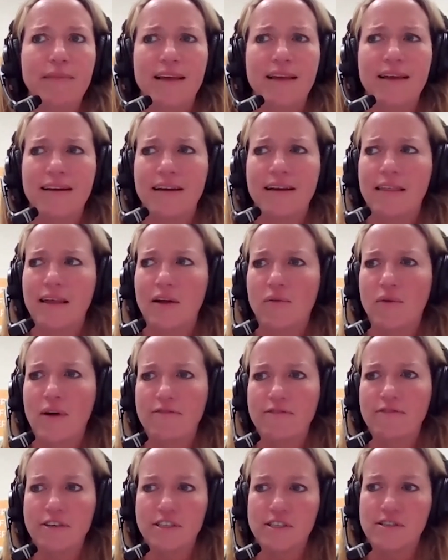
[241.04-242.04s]
and I think
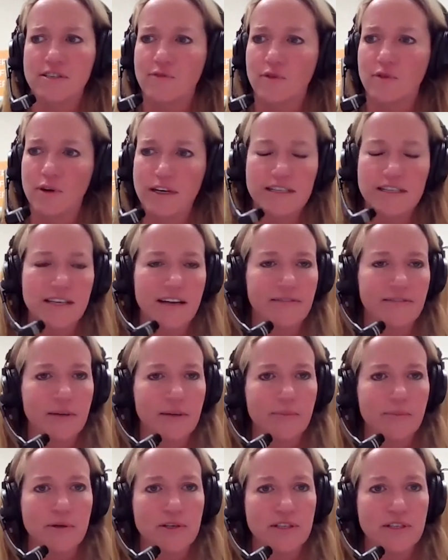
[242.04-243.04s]
referenced
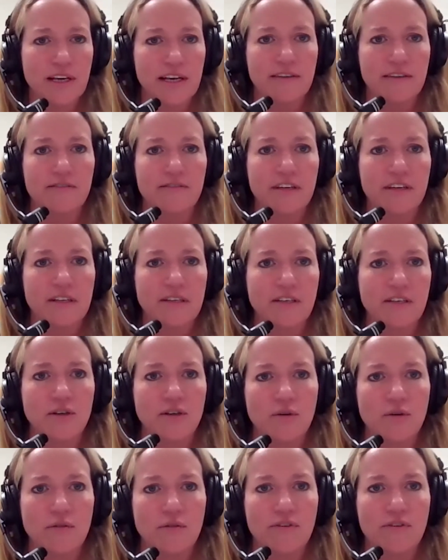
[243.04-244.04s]
47% of
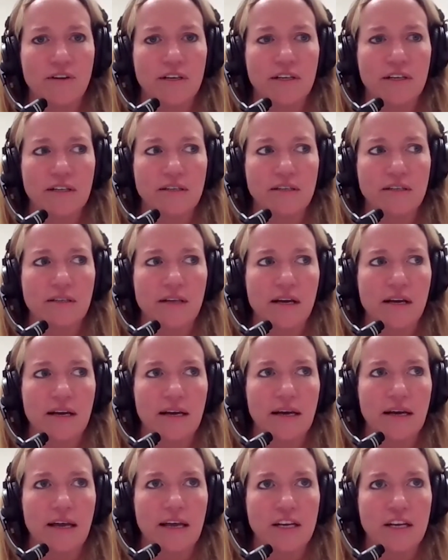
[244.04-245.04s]
youth feel
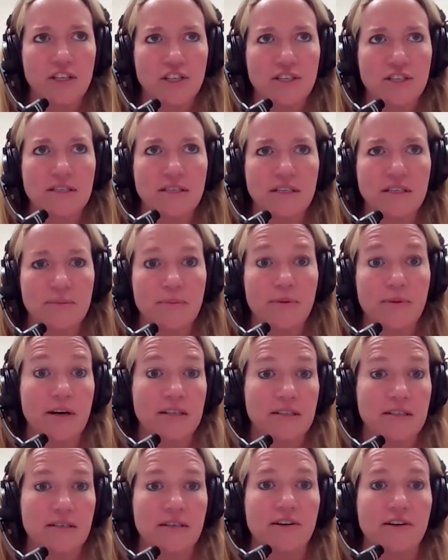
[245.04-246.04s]
anxious and
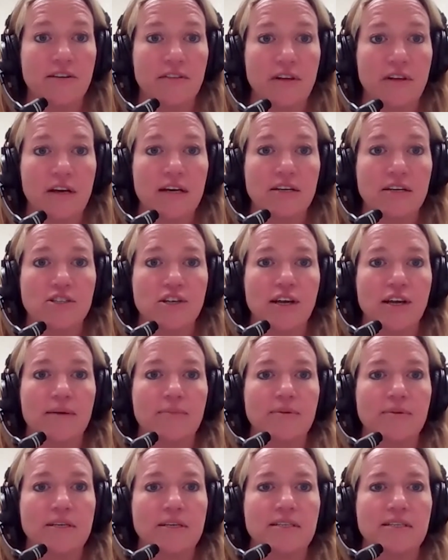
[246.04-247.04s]
depressed that are on the college
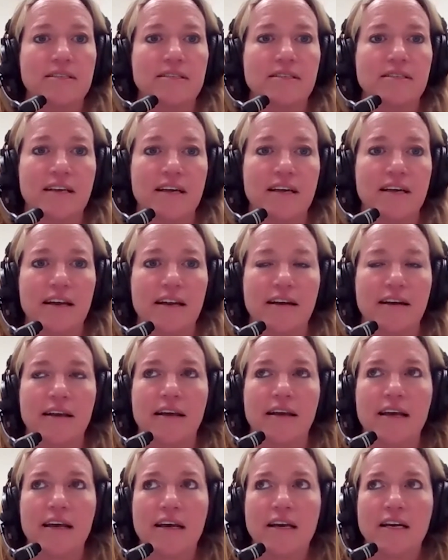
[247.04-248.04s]
campus, and
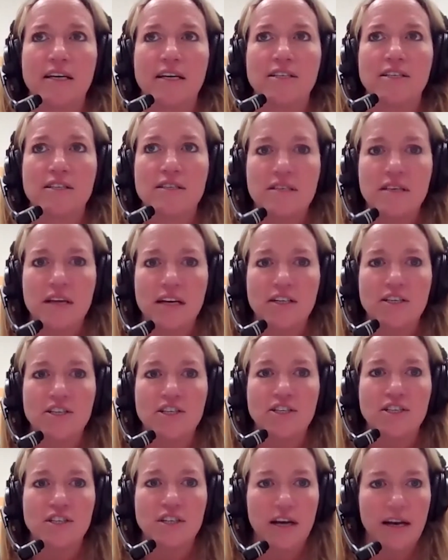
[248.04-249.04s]

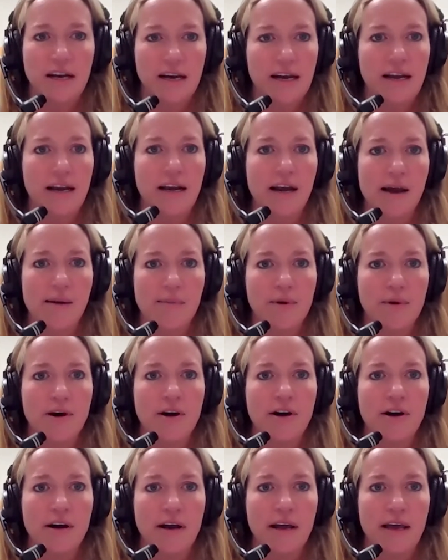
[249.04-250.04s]
such a high
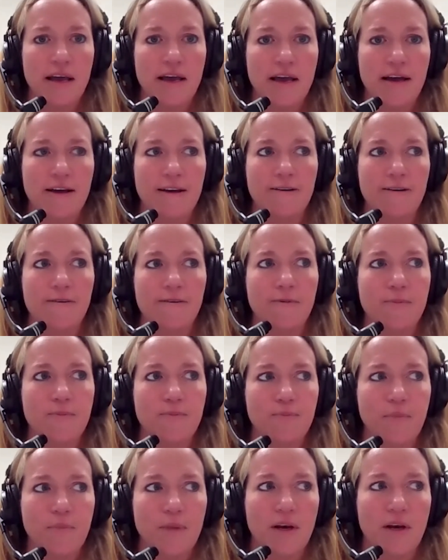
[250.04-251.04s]
number. And,
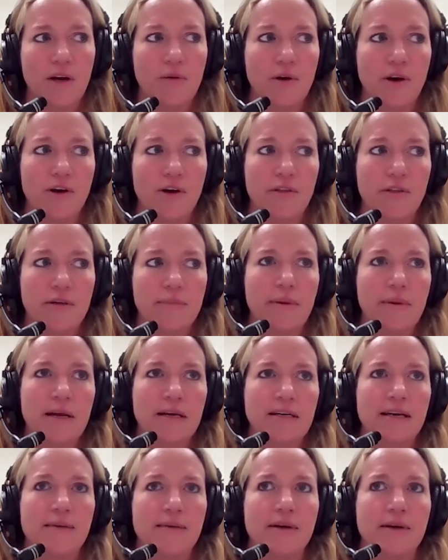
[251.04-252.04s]
we know the
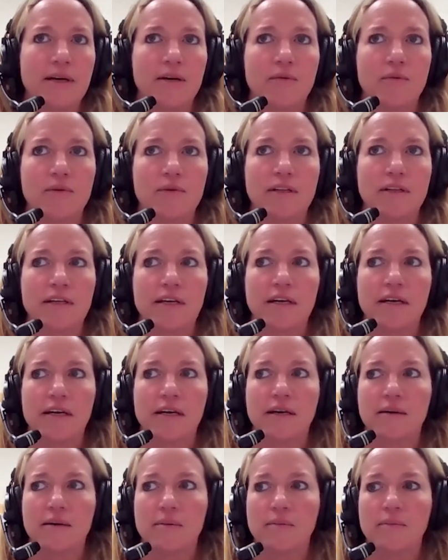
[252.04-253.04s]
pandemic
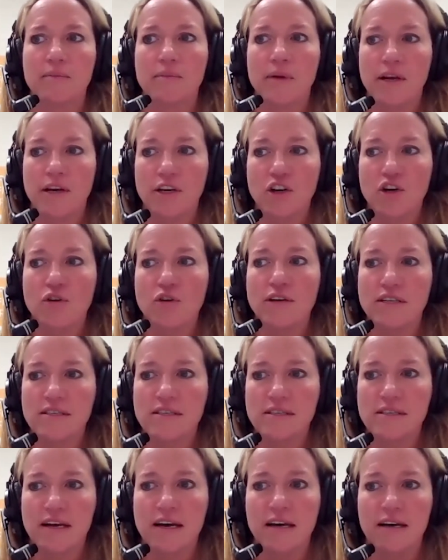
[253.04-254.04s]
really
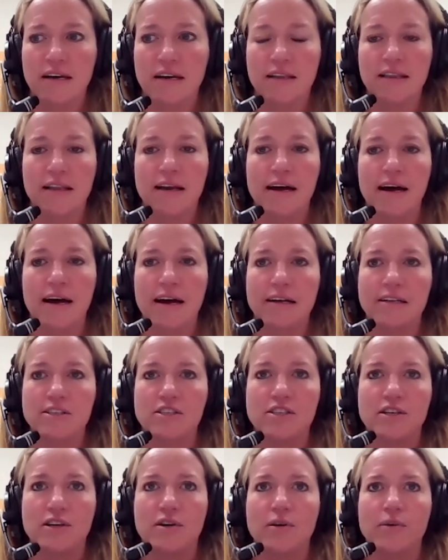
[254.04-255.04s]
increased that a lot.
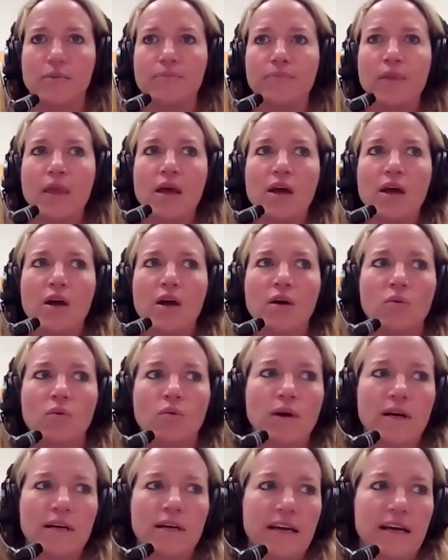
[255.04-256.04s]
So
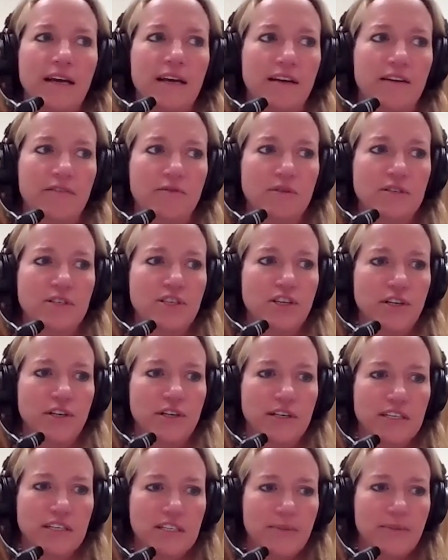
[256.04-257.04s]
what kind of was
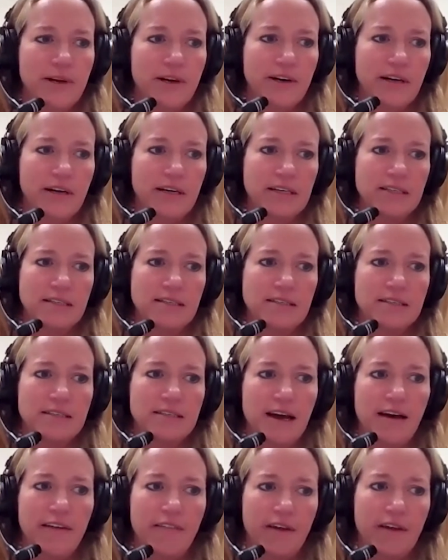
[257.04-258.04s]
your experience
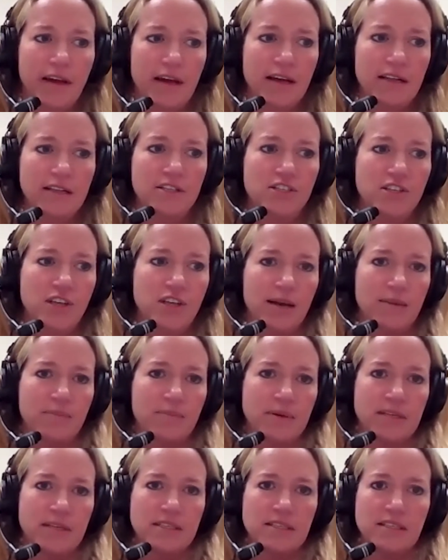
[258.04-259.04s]
on the college
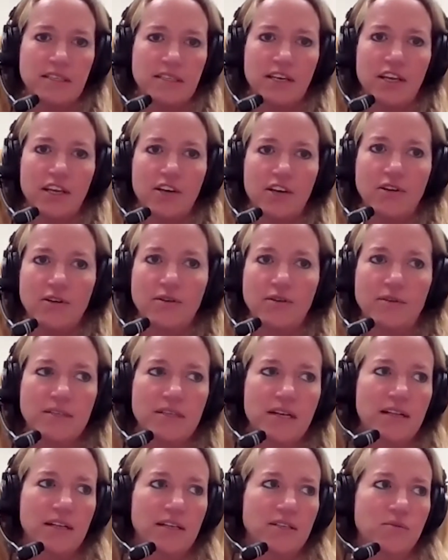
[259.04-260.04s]
campus? And can you
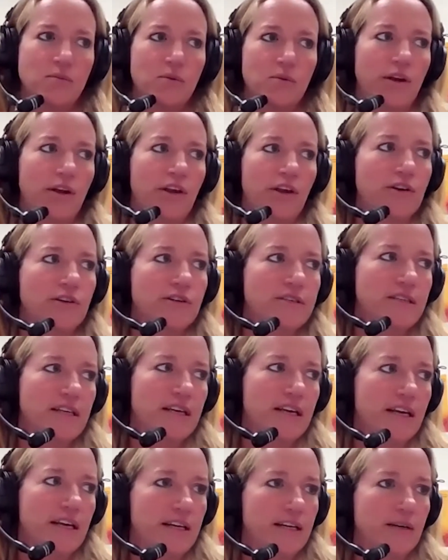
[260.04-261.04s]
tell us what you're
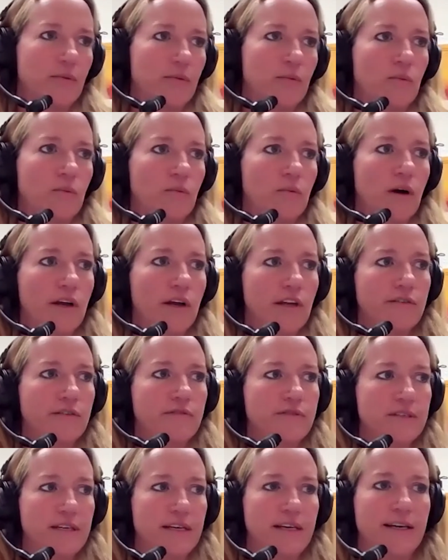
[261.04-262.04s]
seeing and what you've
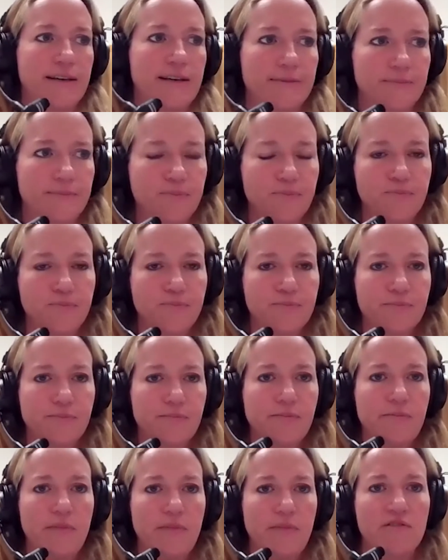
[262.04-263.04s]
seen
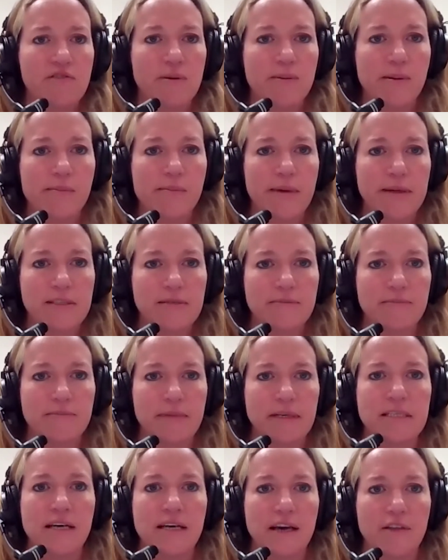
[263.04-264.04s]
from a
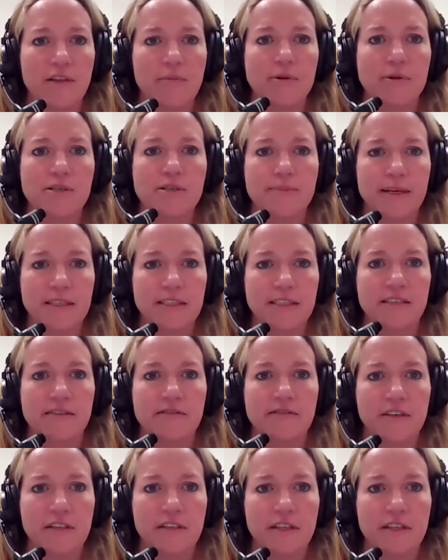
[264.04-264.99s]
mental health perspective?